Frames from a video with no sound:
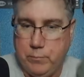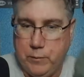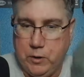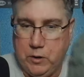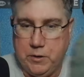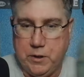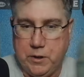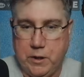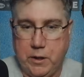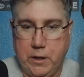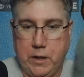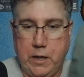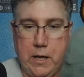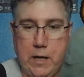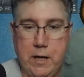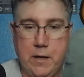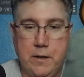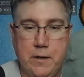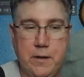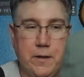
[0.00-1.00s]
military
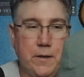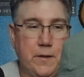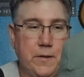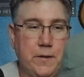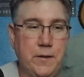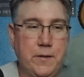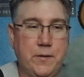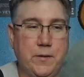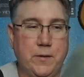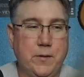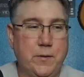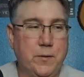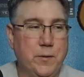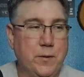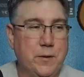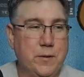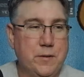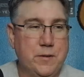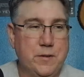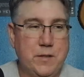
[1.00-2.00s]
guy, this is
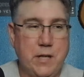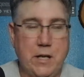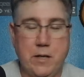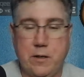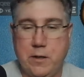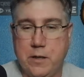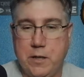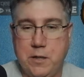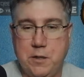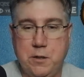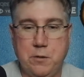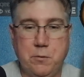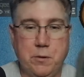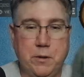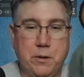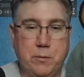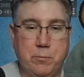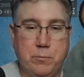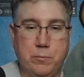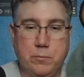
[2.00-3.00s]
standard issue
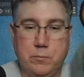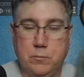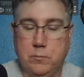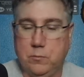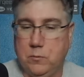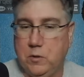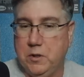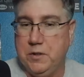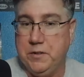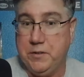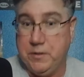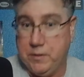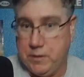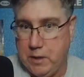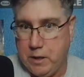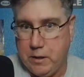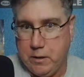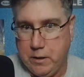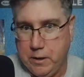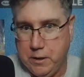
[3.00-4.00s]
was
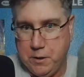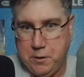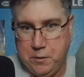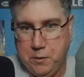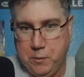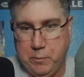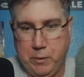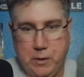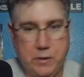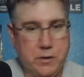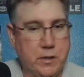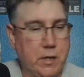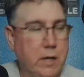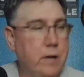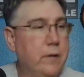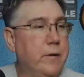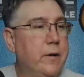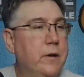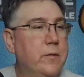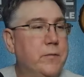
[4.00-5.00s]
standard issue in the military.
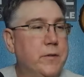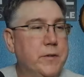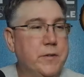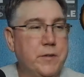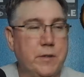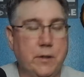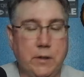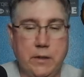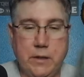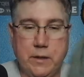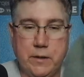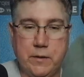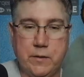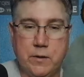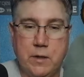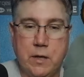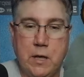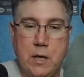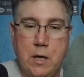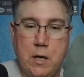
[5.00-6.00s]
I don't know if it still
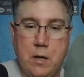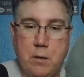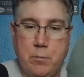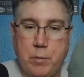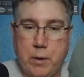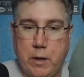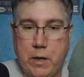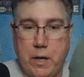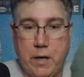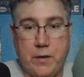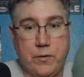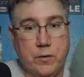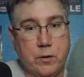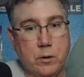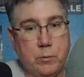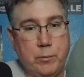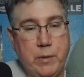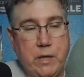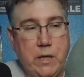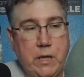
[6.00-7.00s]
is, but a nice
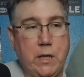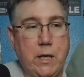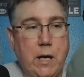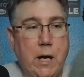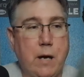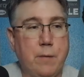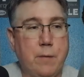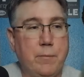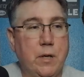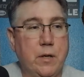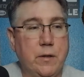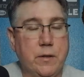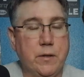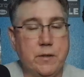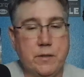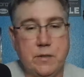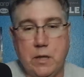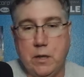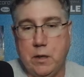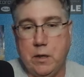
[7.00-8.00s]
little beanie cap. Now
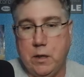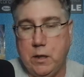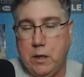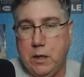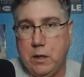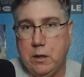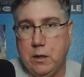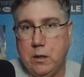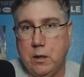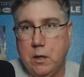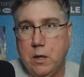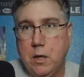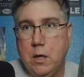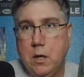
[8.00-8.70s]
this thing, again,